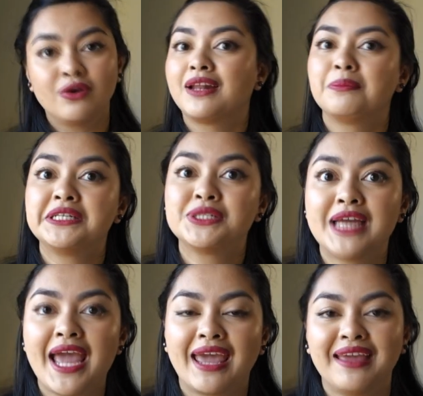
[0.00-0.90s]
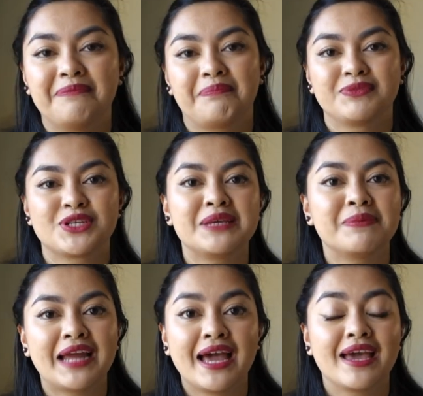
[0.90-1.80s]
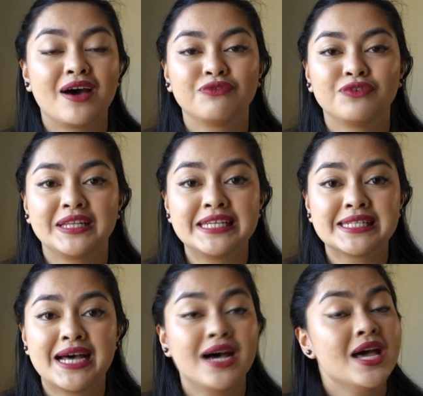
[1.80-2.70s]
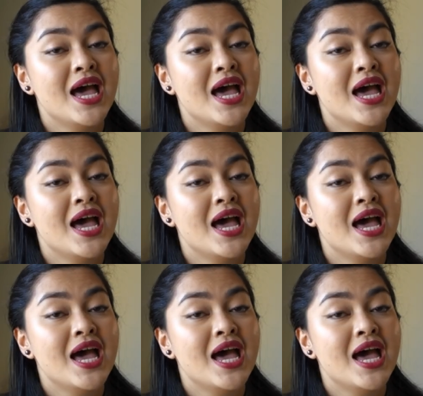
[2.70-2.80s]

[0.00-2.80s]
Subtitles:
it'll be today. So keep an eye out for Lisa.